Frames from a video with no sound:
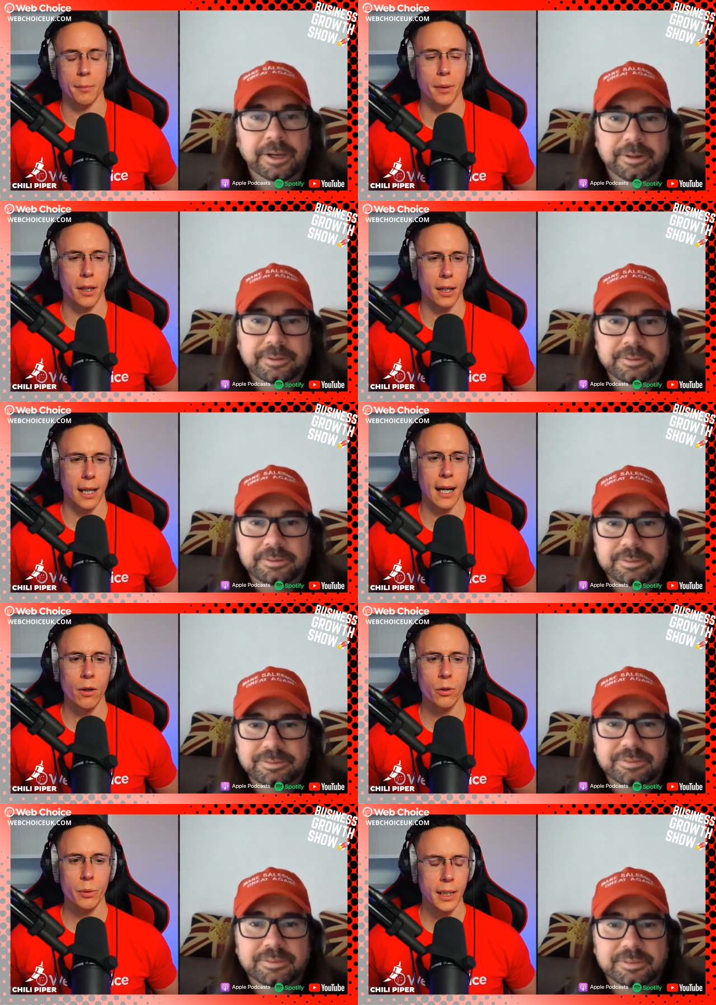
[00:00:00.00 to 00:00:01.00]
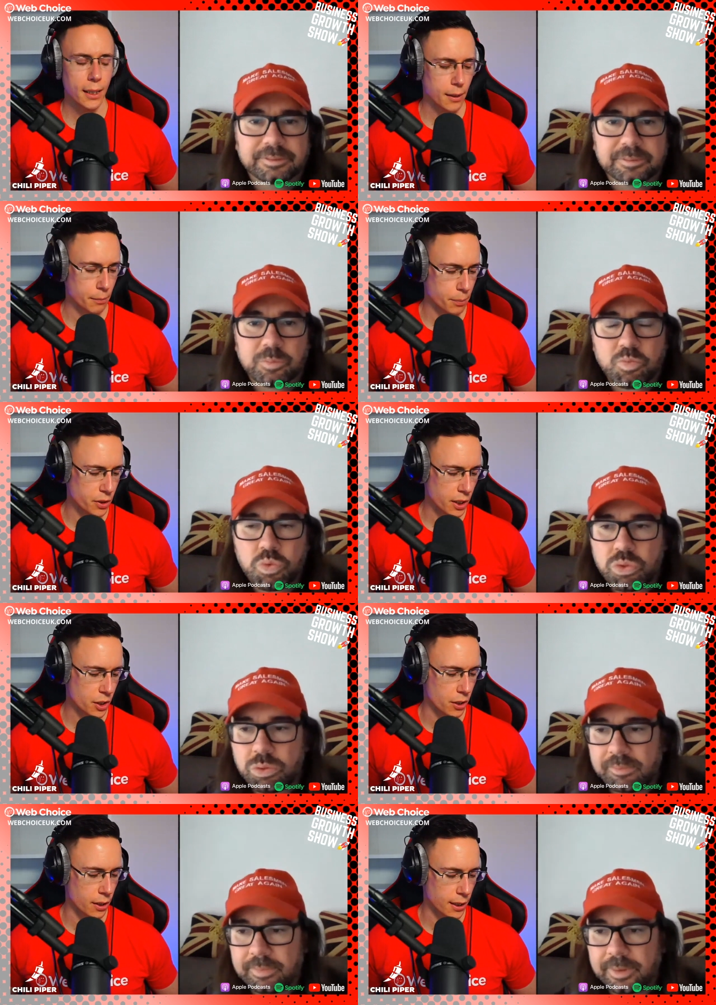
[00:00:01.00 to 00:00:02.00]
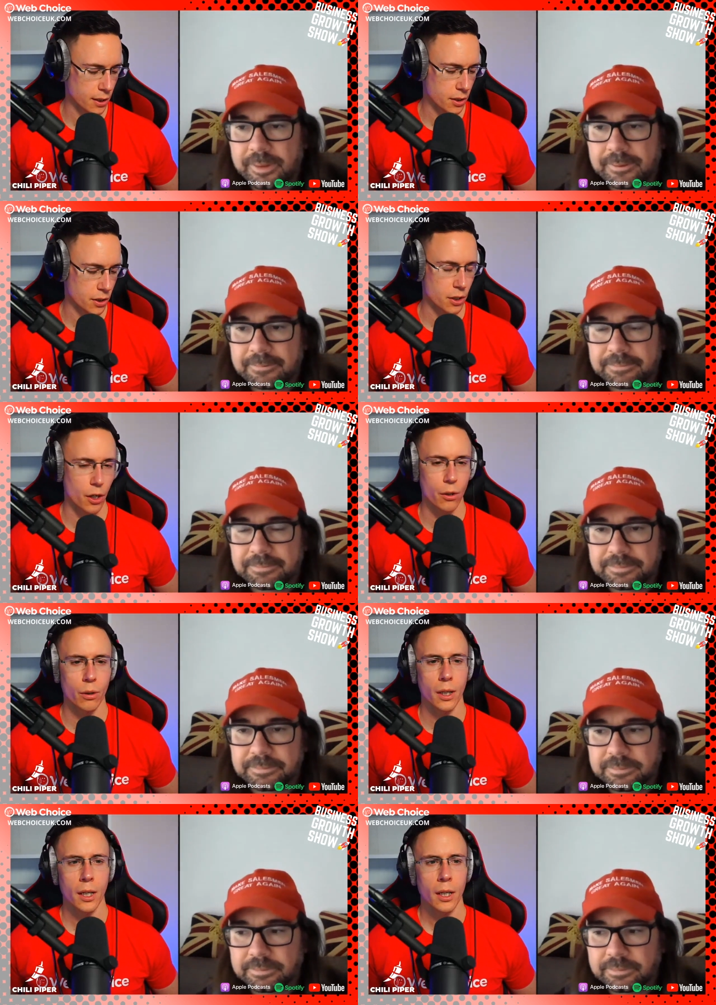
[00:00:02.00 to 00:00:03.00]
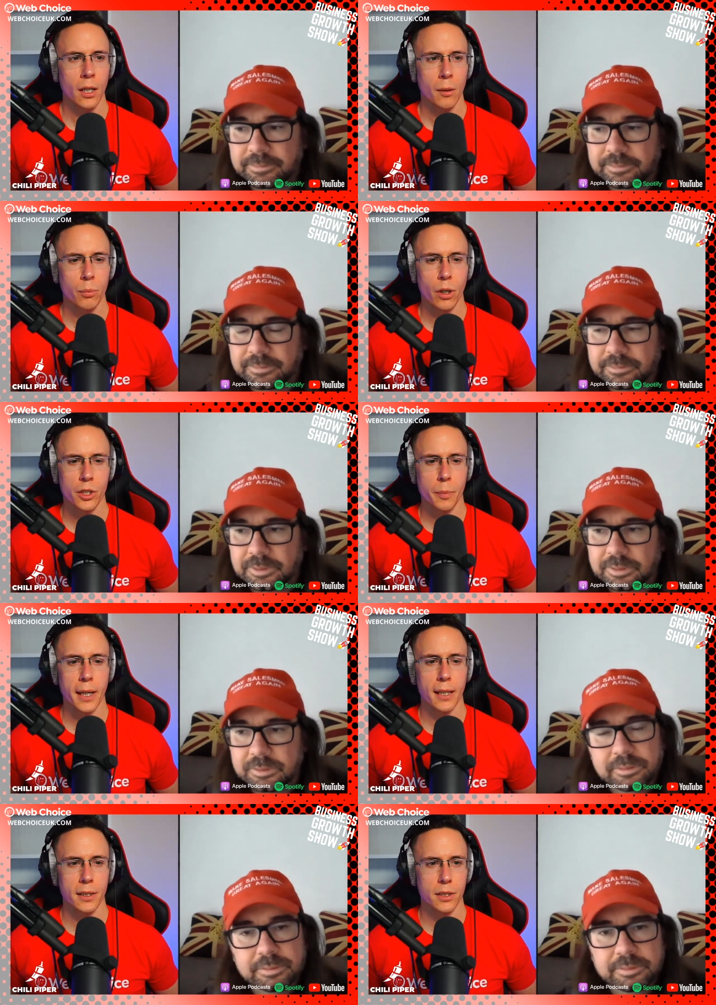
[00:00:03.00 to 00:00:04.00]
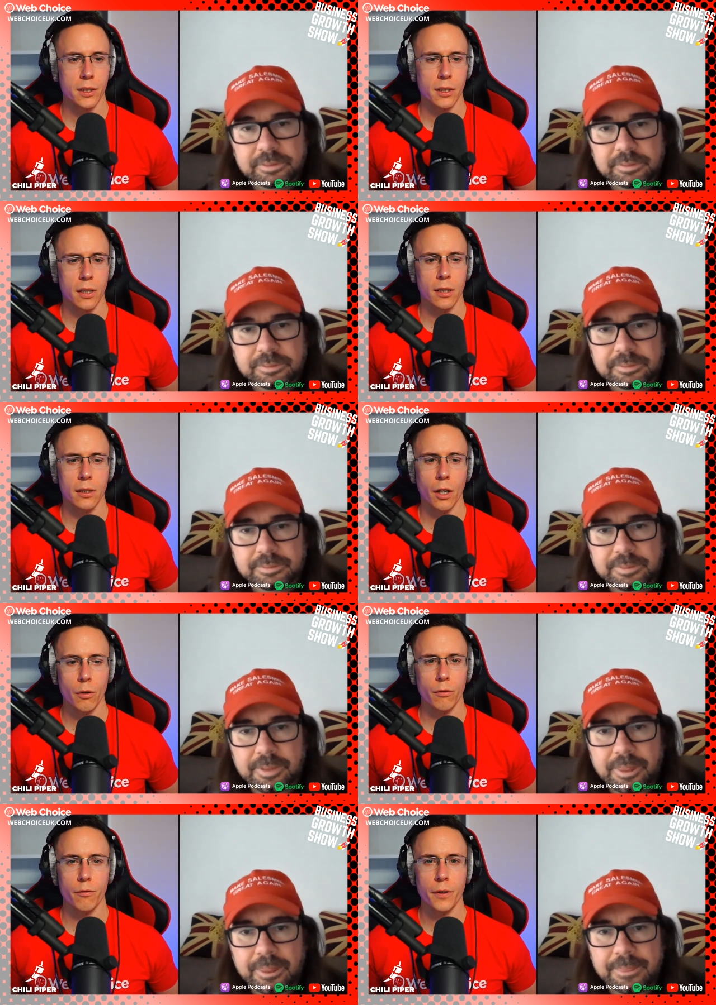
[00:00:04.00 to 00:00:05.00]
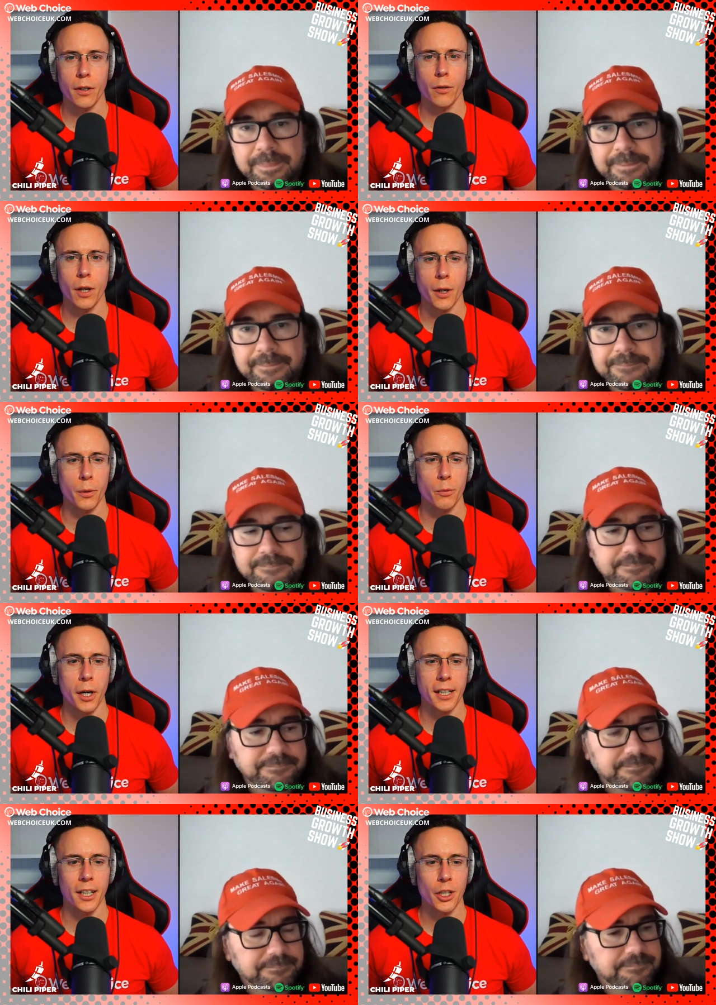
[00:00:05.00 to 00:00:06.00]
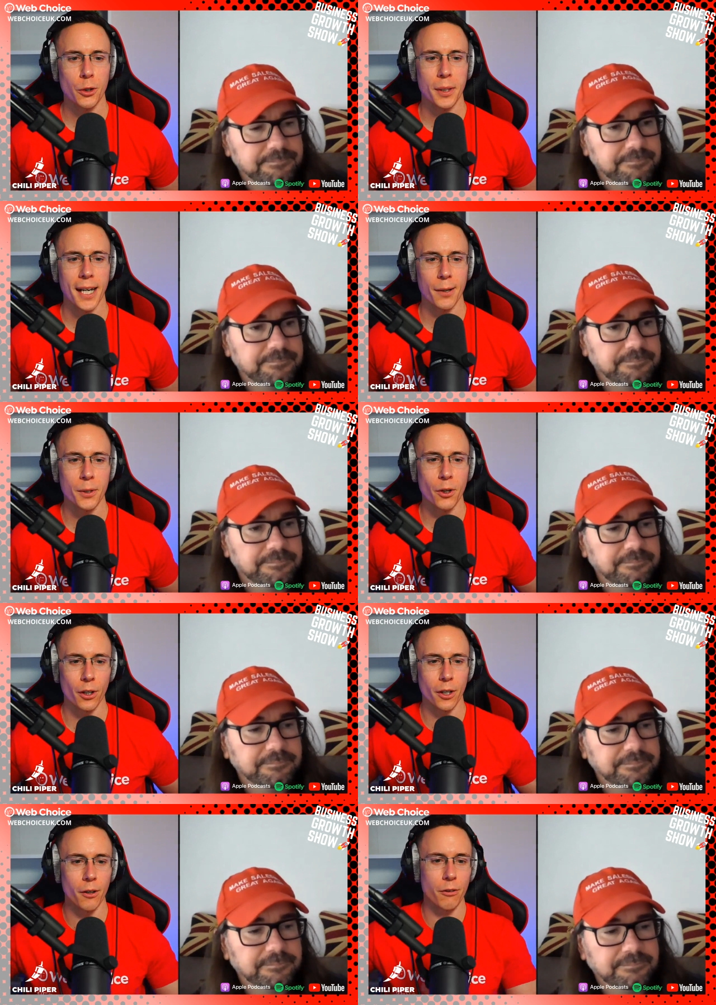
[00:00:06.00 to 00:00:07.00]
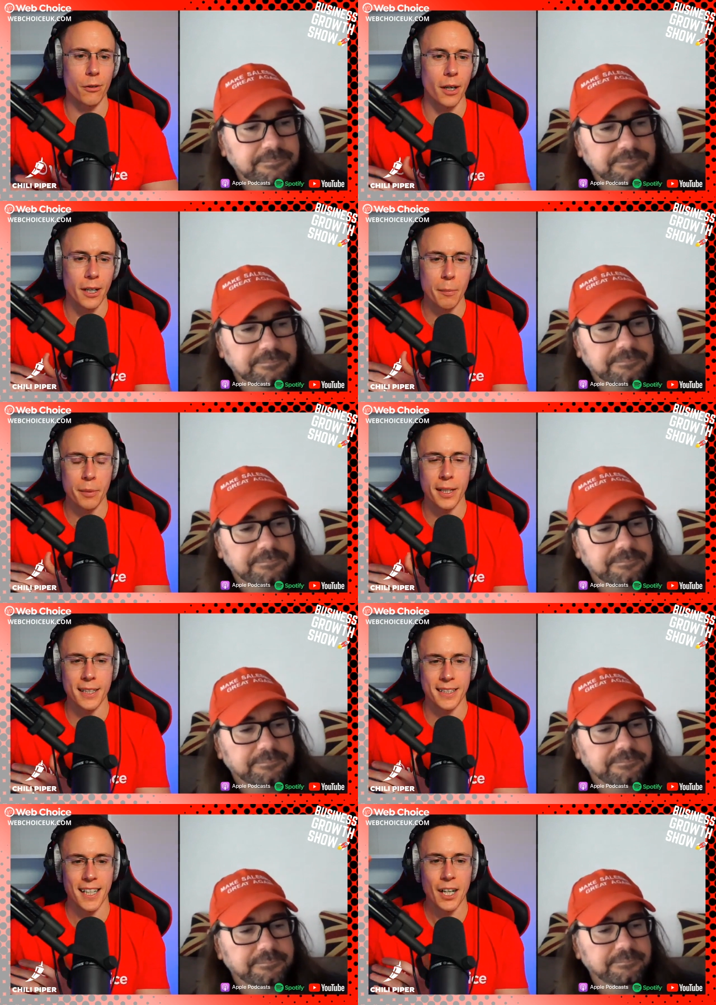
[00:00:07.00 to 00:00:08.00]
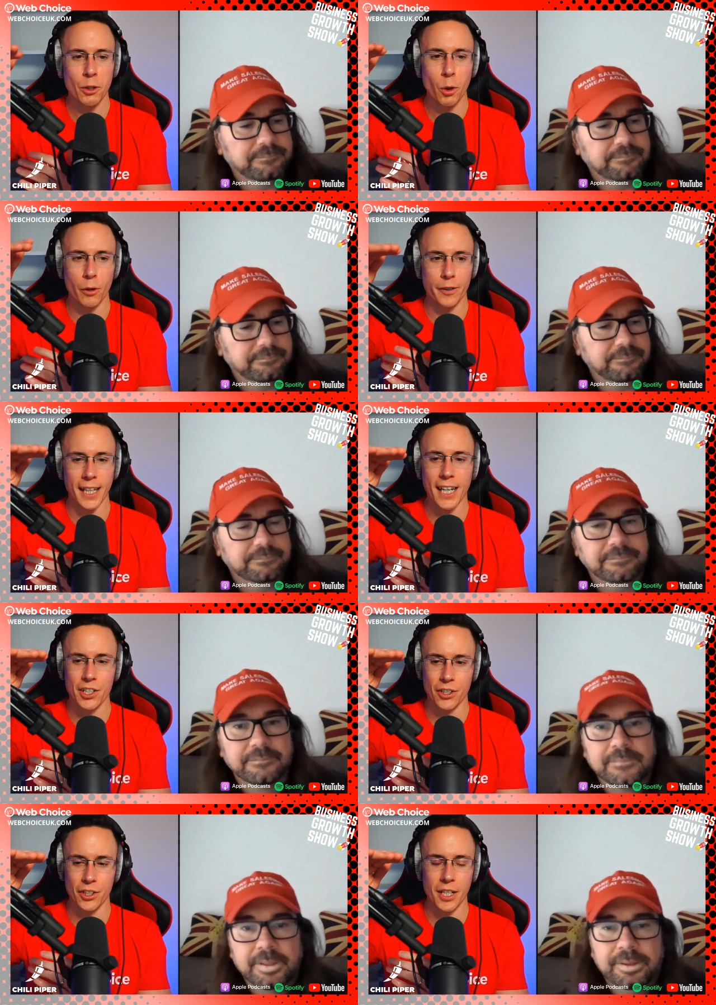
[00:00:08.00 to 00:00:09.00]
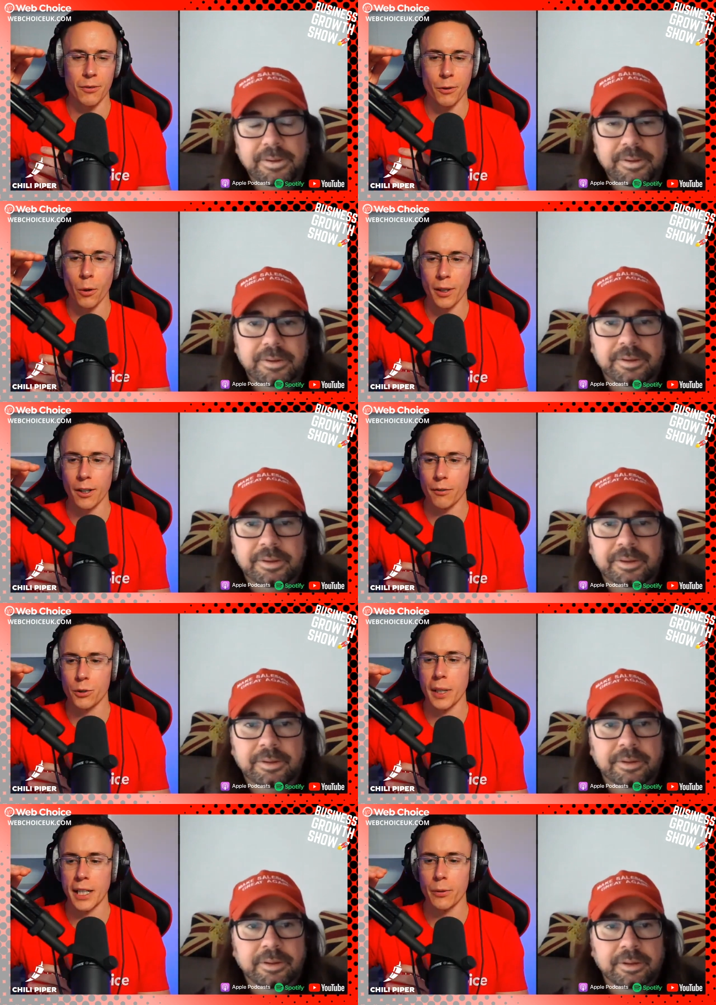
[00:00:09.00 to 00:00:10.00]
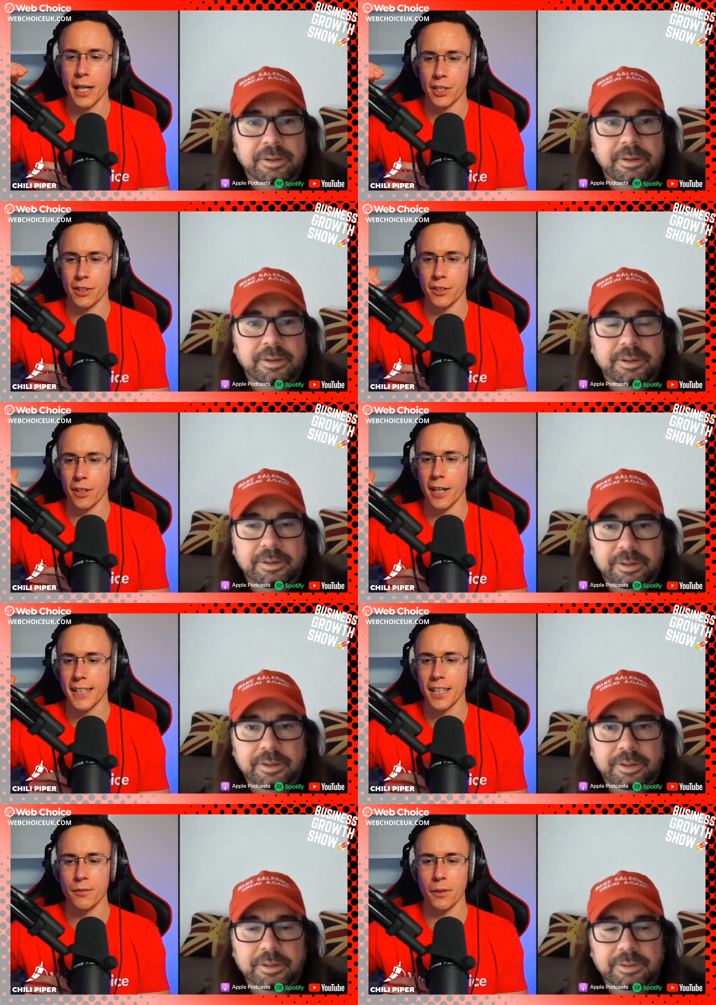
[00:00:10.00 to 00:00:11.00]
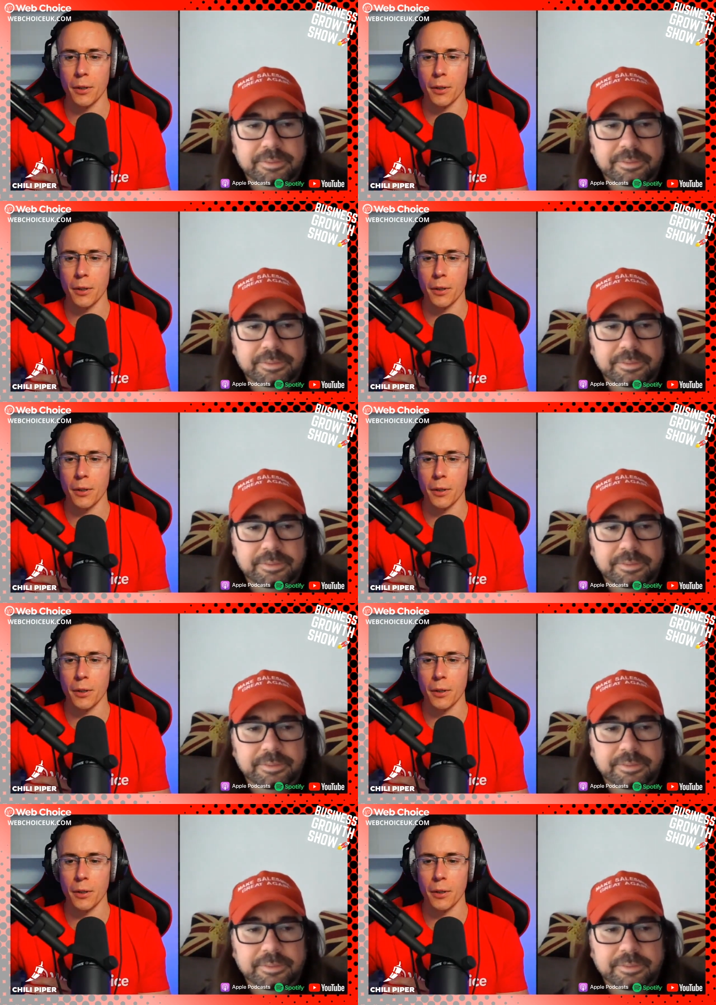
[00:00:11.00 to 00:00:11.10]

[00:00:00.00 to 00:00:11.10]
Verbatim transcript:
Speaker 1: Yeah. But how do we position this so prospects don't feel like we're running a Q&A. We're not going through our company's qualification sheet, rolling off 20 questions that identify